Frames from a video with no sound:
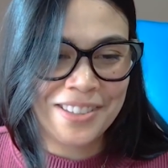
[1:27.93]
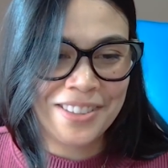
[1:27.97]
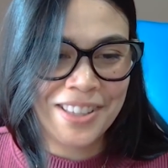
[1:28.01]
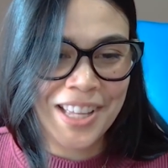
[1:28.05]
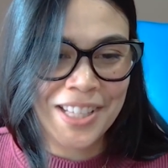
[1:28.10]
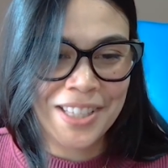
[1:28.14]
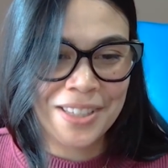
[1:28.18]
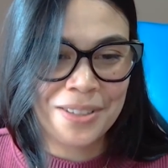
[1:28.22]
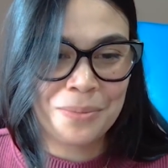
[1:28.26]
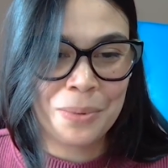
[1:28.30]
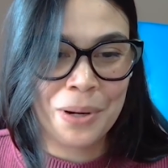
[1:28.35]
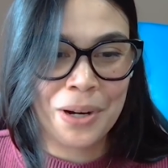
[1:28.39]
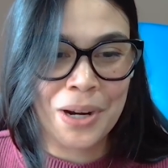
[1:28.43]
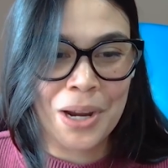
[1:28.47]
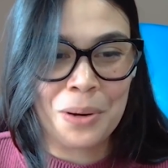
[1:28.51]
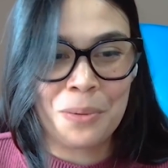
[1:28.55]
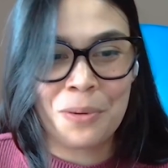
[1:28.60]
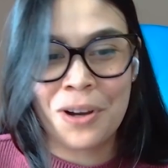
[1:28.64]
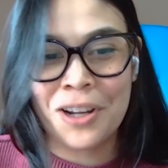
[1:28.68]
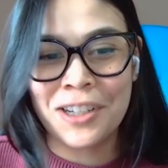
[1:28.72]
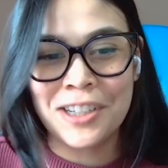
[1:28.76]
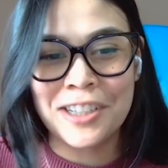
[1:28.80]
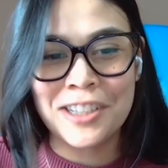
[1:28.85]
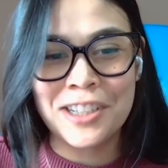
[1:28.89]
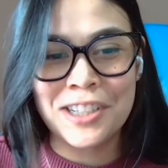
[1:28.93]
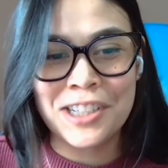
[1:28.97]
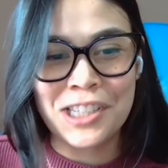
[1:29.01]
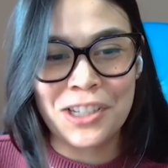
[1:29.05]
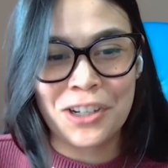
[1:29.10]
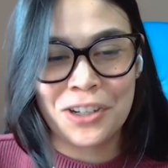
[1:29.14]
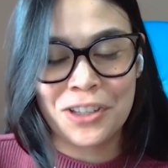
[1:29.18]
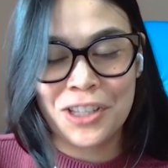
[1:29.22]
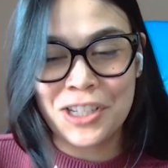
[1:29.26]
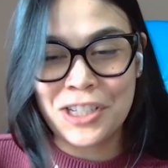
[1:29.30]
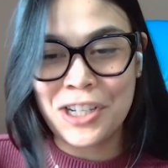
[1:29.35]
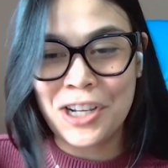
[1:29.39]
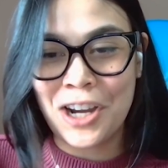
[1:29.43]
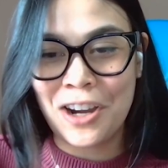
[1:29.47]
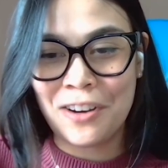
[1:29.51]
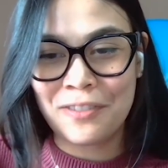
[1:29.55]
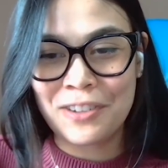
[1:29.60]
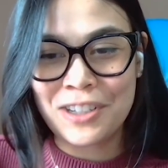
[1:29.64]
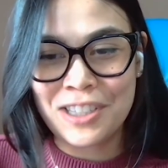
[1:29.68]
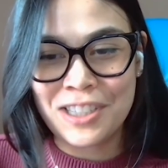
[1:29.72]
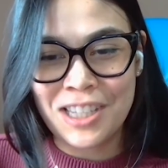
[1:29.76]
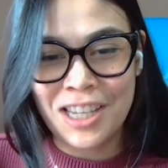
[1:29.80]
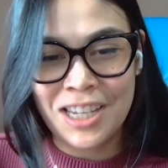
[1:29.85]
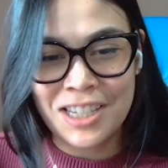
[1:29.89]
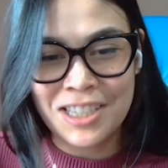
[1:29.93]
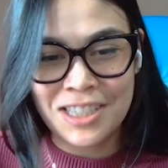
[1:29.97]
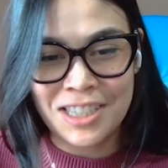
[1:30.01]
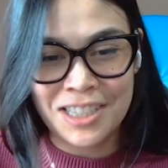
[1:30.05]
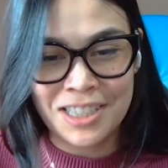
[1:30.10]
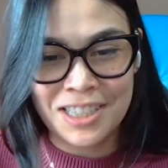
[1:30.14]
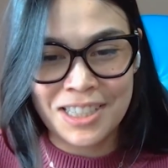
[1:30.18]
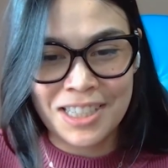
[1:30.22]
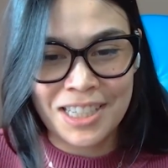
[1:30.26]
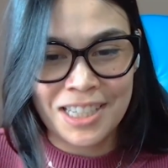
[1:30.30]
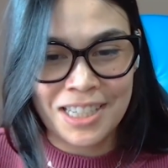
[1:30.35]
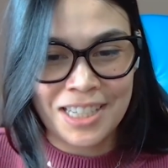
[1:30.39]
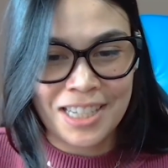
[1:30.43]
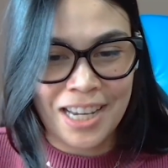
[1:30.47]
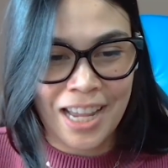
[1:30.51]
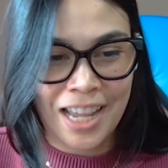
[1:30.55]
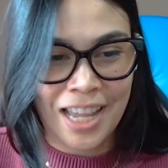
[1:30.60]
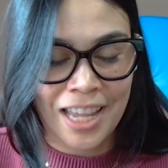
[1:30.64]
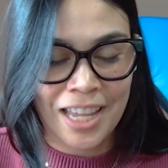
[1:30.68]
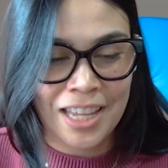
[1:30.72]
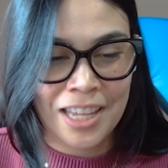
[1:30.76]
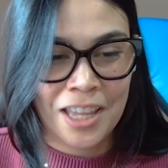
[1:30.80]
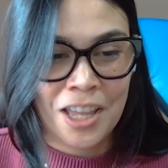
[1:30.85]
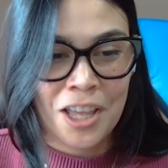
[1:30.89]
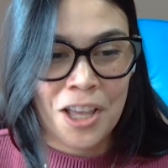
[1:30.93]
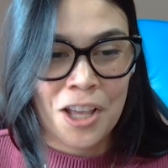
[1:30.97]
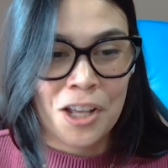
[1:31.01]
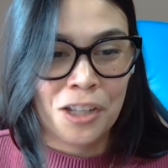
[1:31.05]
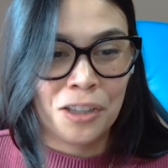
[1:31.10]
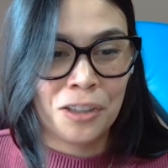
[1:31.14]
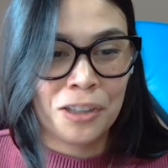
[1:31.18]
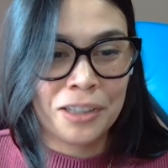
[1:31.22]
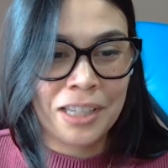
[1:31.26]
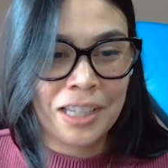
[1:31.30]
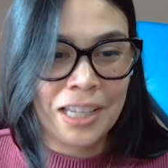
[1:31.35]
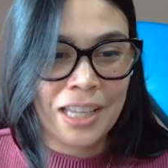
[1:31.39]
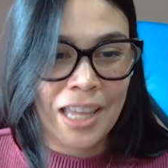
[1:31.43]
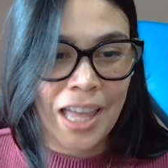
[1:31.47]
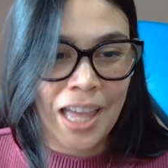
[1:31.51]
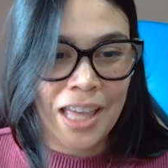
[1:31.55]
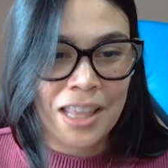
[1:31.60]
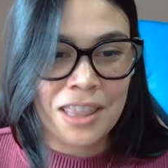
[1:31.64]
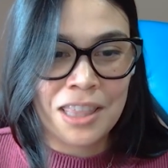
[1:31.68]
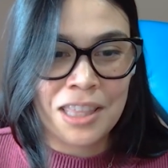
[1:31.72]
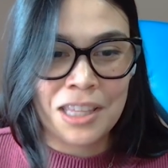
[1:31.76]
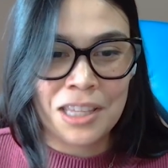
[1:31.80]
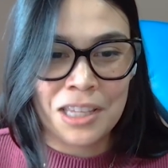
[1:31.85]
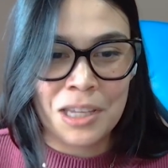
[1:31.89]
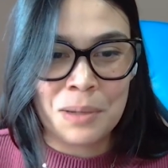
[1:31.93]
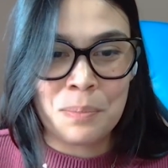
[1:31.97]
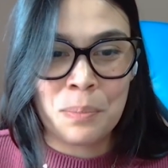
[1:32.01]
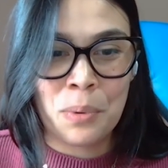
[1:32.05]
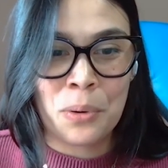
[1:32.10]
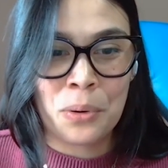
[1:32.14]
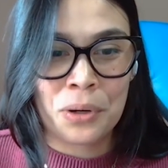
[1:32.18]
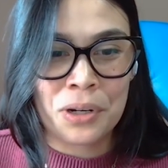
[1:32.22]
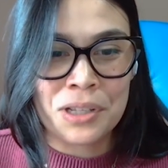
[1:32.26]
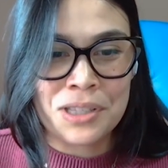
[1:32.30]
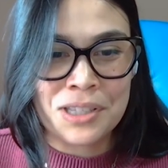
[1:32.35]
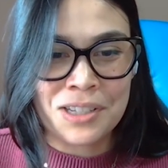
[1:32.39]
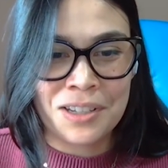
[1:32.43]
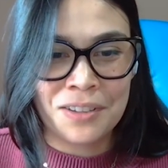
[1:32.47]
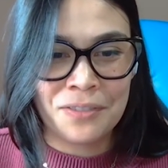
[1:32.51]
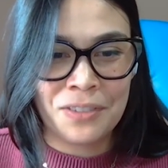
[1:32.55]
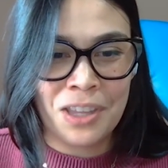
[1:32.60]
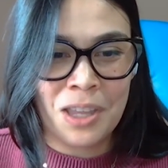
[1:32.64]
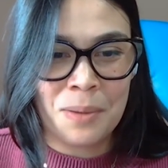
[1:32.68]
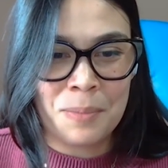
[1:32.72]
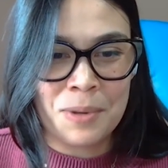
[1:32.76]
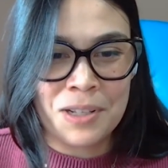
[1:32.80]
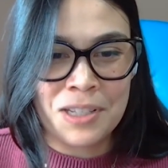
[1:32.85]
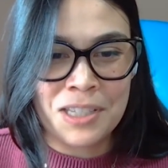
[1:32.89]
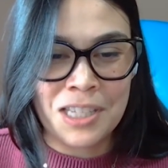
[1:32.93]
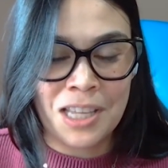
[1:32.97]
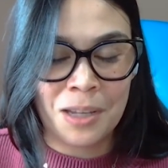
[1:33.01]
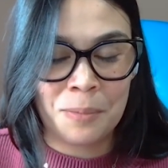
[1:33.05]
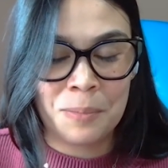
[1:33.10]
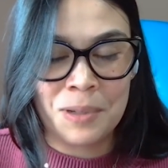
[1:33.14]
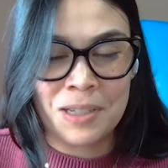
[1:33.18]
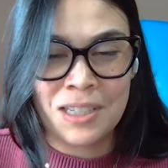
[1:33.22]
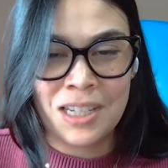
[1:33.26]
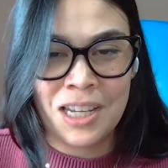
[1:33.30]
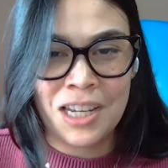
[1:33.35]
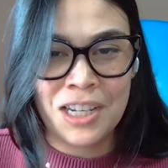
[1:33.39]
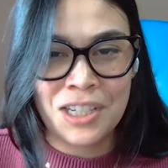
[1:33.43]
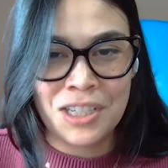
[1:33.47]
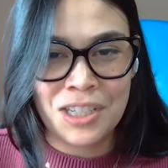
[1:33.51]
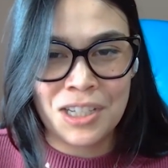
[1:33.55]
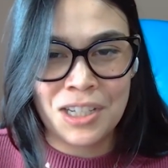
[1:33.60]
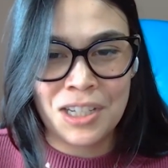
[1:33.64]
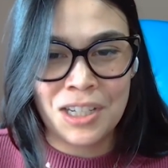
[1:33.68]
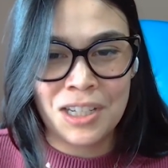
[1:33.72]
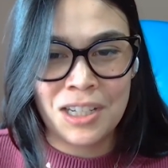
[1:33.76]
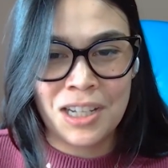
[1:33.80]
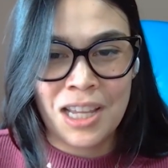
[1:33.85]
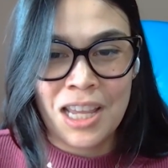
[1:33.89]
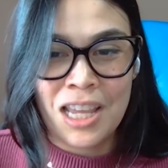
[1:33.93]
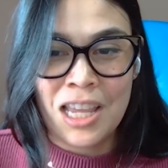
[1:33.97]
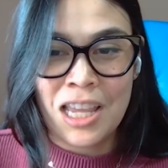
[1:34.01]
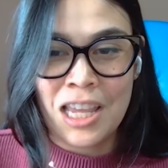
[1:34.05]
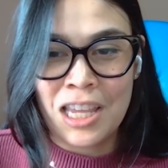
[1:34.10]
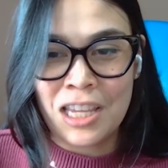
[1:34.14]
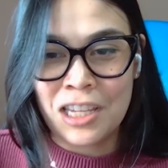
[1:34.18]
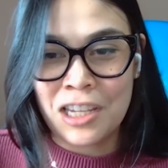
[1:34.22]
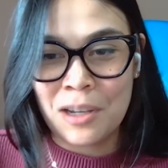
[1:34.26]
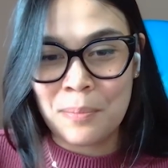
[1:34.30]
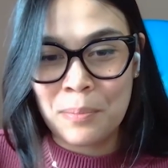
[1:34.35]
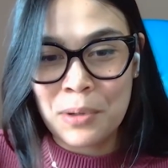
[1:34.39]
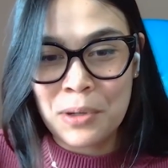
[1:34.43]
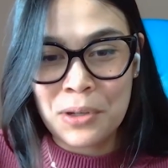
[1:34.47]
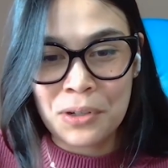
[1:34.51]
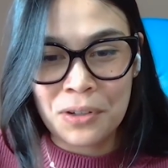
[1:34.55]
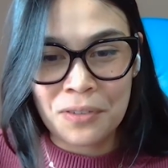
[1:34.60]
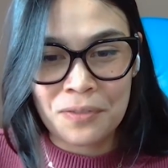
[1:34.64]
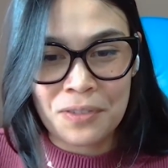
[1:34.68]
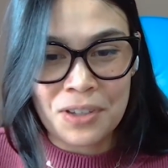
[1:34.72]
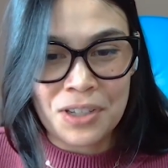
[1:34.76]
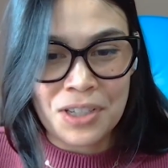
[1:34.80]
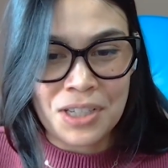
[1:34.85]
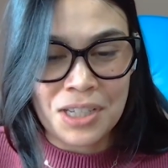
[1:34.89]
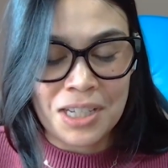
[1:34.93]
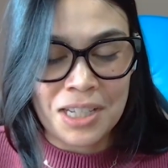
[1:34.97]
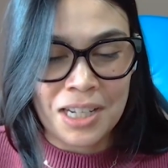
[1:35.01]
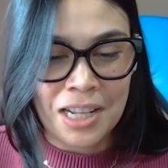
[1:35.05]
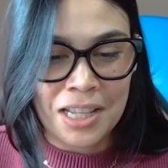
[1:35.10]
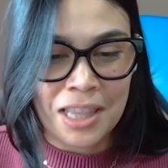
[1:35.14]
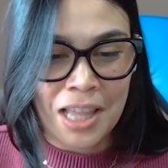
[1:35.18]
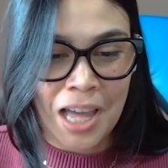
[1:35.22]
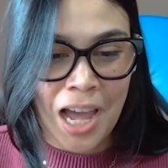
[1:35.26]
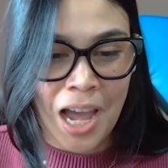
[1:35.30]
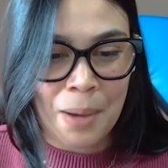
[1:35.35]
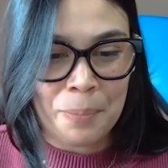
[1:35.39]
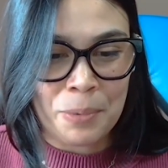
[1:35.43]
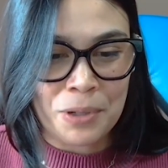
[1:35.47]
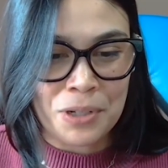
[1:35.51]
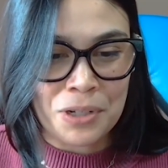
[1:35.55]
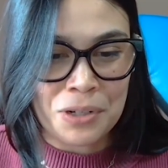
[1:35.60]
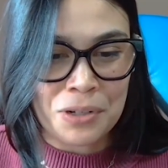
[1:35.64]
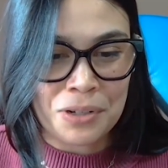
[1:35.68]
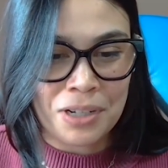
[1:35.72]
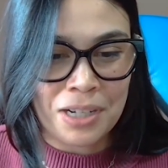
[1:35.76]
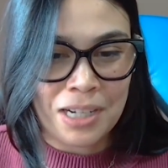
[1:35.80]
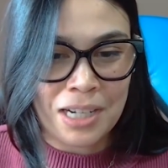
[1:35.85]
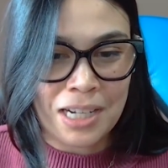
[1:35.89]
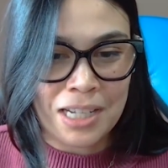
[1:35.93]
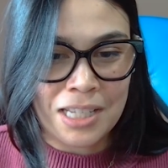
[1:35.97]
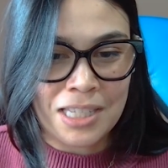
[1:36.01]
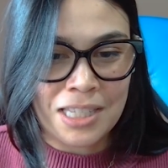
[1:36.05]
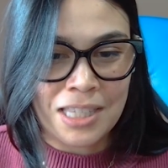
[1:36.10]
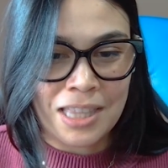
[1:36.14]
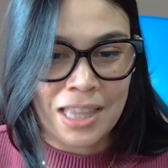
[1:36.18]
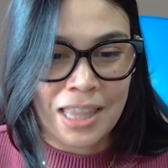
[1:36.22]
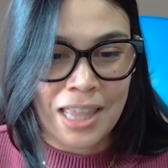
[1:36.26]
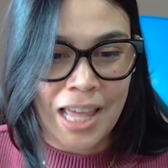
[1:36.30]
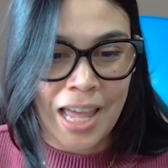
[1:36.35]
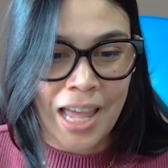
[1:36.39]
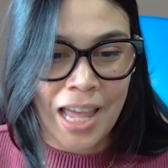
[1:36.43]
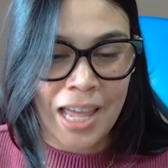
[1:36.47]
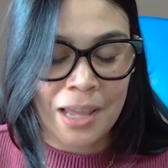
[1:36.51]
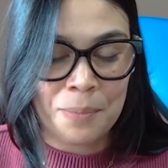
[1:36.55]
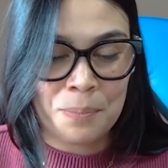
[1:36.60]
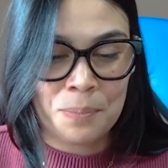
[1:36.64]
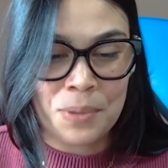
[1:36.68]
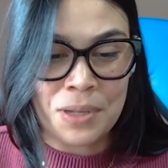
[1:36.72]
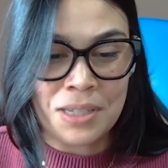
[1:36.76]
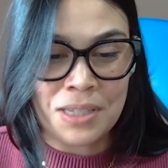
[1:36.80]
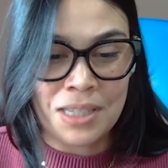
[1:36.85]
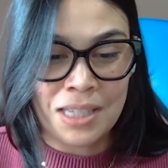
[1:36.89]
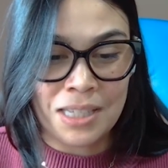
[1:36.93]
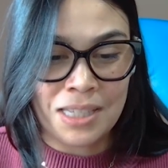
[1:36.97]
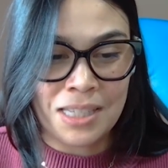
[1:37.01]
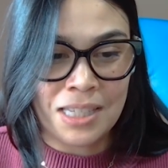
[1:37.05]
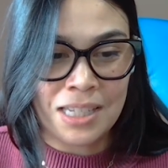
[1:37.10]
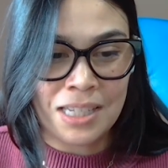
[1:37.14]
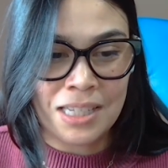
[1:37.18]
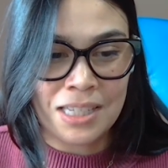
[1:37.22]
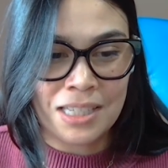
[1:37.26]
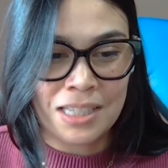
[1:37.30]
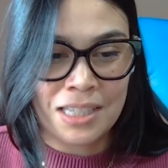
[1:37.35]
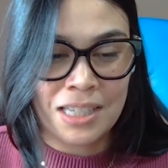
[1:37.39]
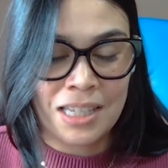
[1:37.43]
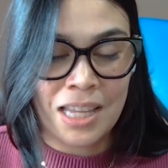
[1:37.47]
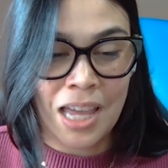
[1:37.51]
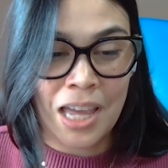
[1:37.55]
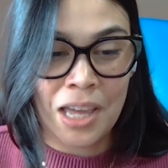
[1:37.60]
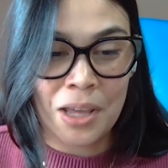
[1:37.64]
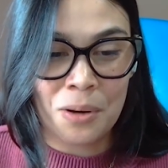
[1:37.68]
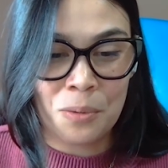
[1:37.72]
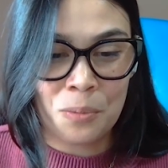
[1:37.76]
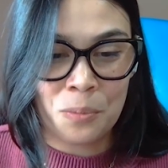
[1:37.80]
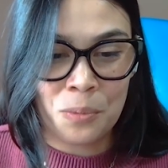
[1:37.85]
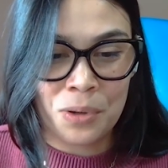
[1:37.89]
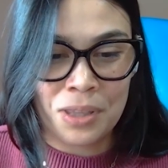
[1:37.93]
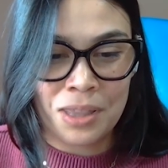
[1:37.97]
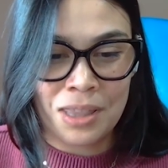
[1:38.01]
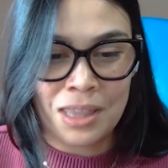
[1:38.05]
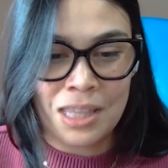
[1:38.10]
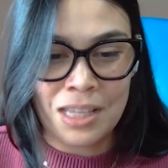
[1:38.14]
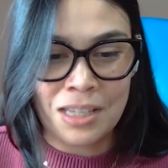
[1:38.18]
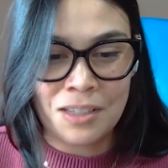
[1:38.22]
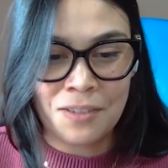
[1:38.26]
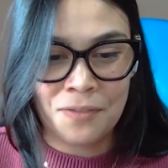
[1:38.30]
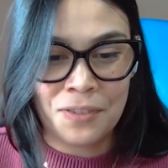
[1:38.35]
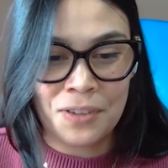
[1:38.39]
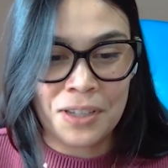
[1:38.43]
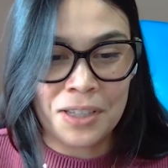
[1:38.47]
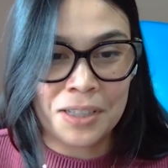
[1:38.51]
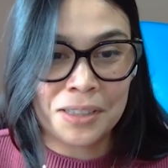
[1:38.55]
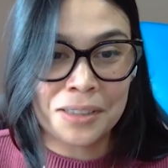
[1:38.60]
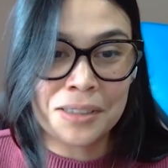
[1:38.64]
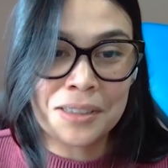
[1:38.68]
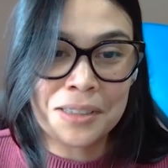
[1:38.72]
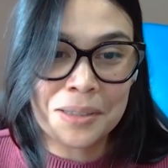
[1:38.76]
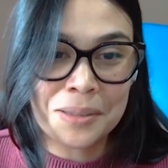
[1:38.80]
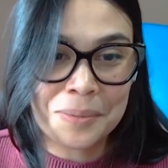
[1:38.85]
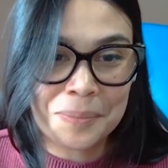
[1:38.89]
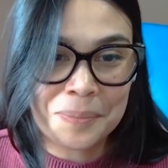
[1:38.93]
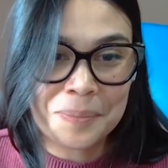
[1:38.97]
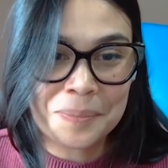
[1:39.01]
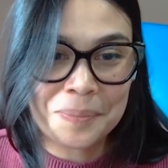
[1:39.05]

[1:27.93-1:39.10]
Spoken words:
So that's where I wanted to start this conversation today, looking at the importance of image segmentation in computer vision and the opportunities that businesses get with this field.